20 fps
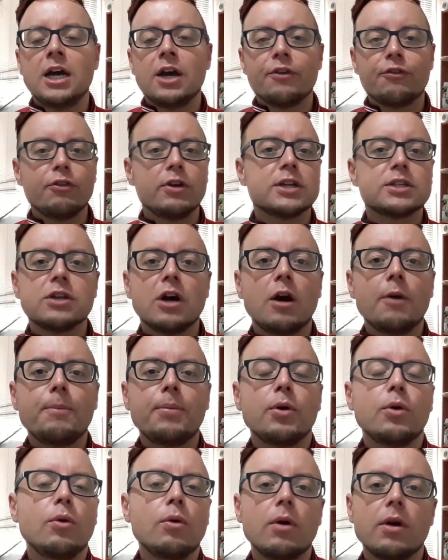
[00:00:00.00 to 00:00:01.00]
For
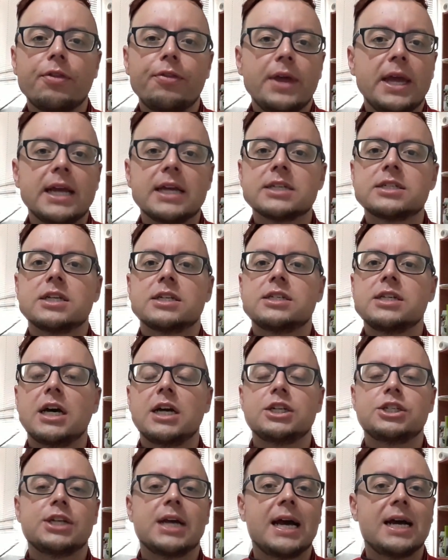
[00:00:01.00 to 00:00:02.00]
example, things
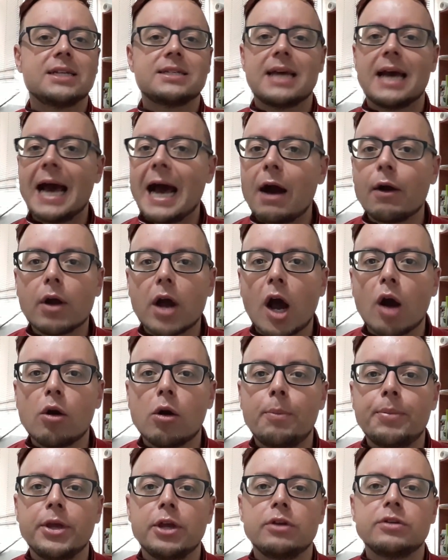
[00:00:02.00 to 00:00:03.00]
such as alcohol
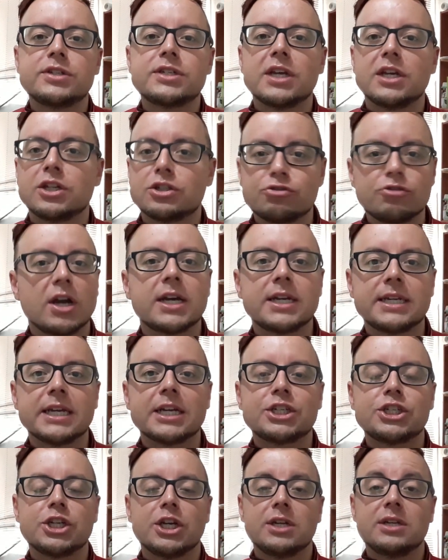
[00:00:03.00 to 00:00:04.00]
abuse, drug
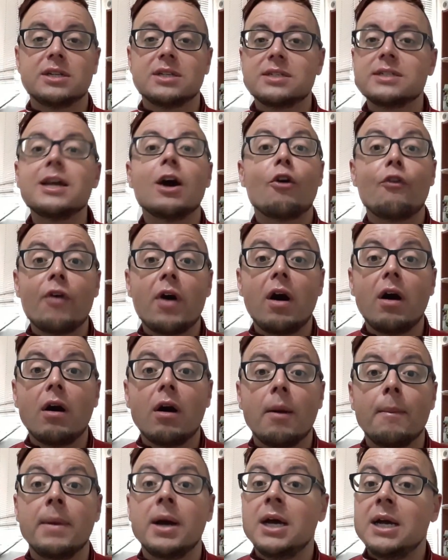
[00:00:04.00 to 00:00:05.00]
addiction,
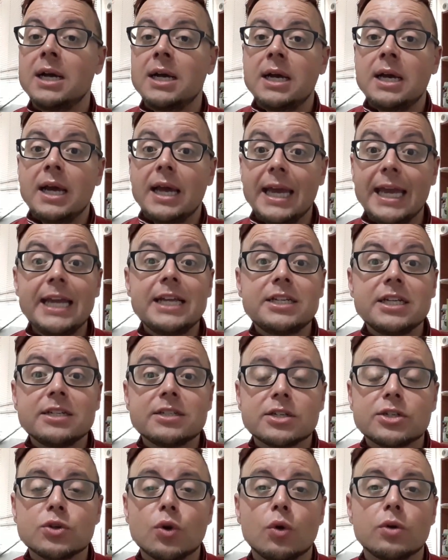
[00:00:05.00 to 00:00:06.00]
self-harm, eating
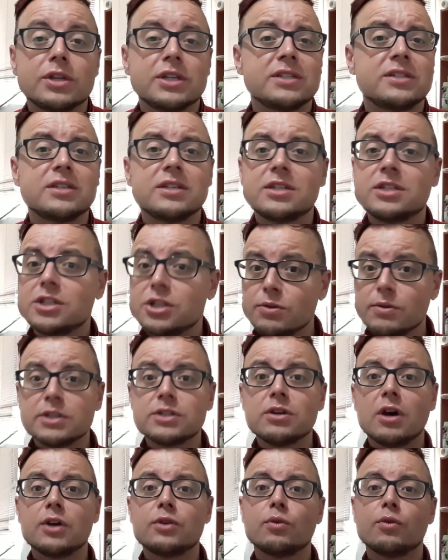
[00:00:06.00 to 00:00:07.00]
disorders,
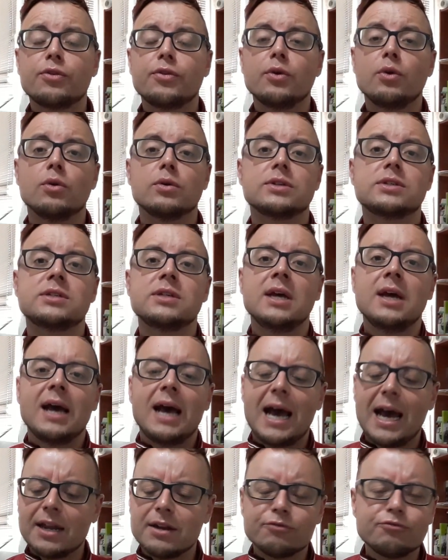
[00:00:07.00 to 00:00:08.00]
suicidal thoughts,
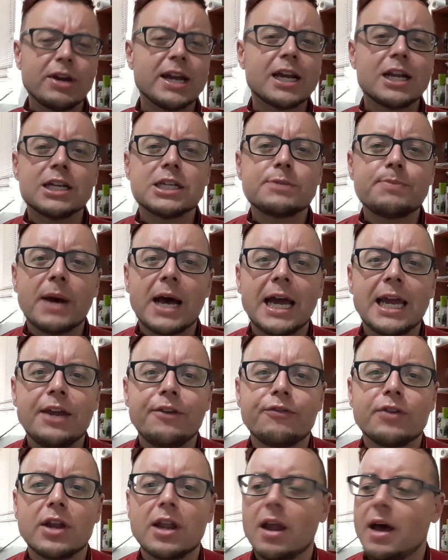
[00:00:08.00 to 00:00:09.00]
and reckless
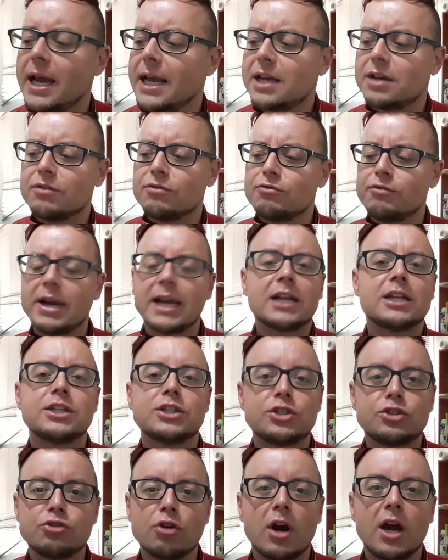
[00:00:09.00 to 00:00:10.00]
behavior like reckless
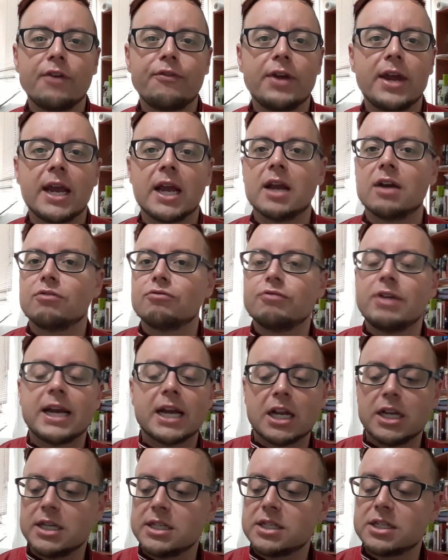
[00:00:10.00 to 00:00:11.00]
driving,
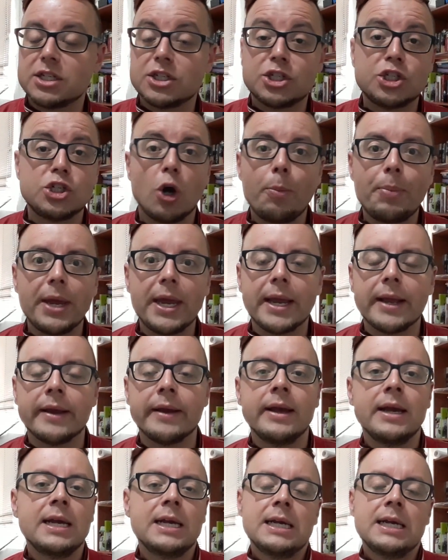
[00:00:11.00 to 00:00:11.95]
reckless shopping,